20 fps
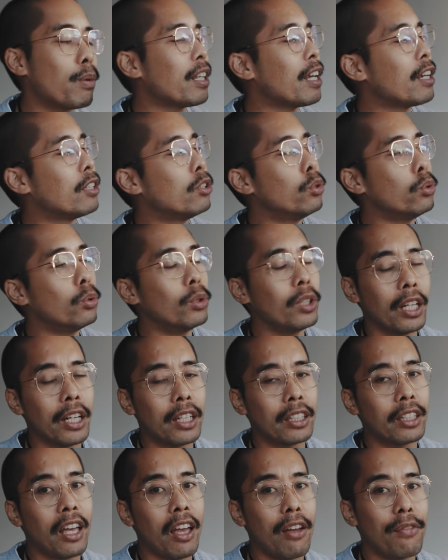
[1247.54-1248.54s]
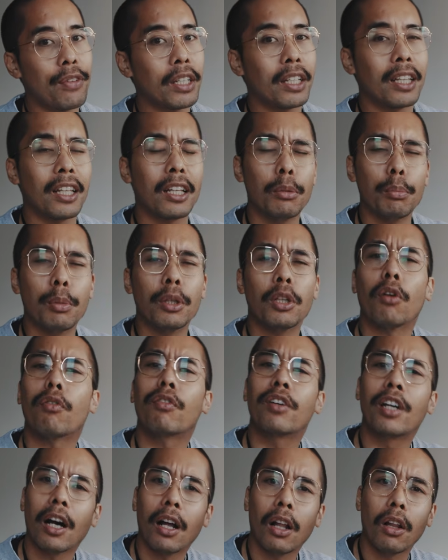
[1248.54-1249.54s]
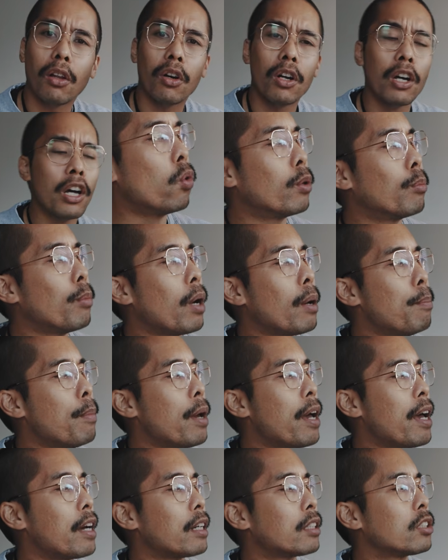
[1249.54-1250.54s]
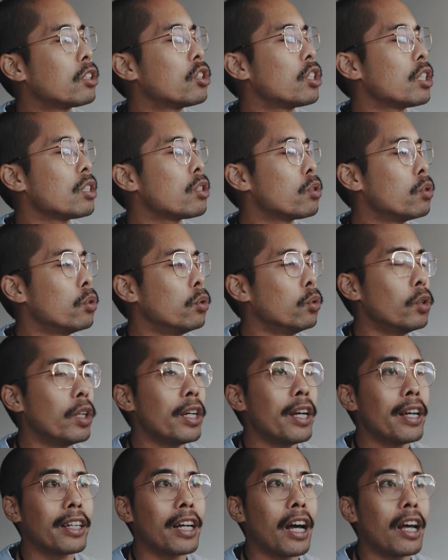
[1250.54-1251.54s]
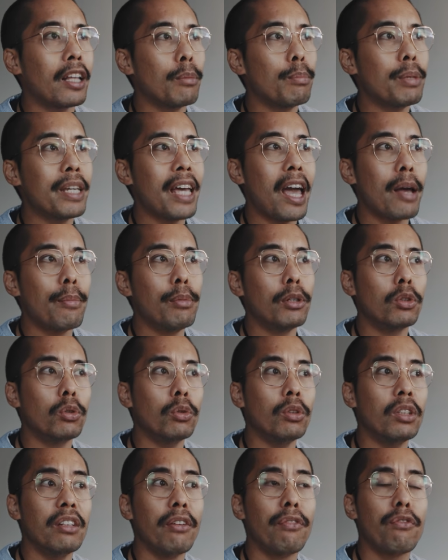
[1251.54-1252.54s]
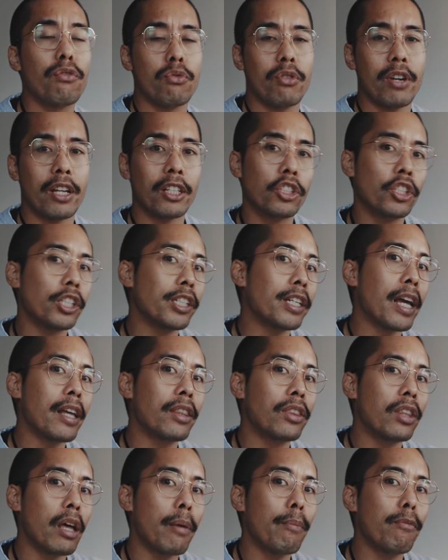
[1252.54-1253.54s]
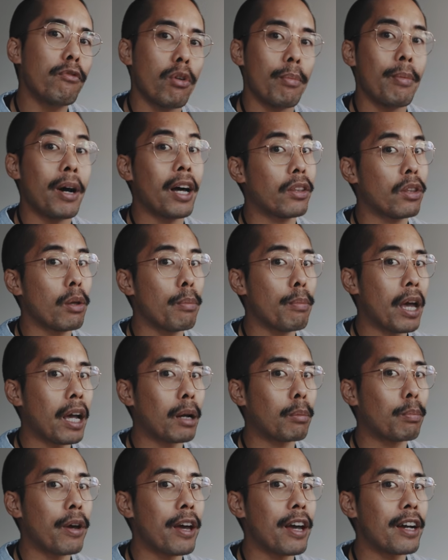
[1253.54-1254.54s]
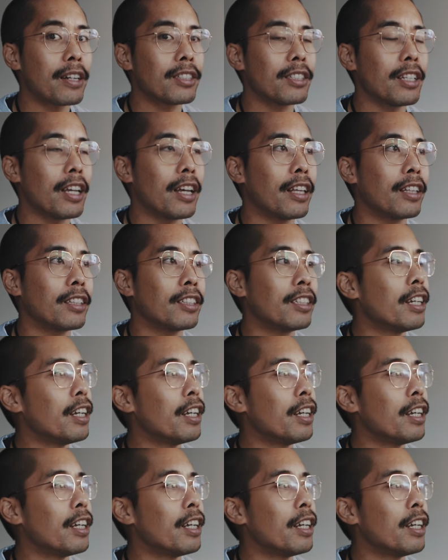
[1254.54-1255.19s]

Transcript: but I do like having a little bit of color with my bags just to kind of be able to differentiate them from other backpacks. And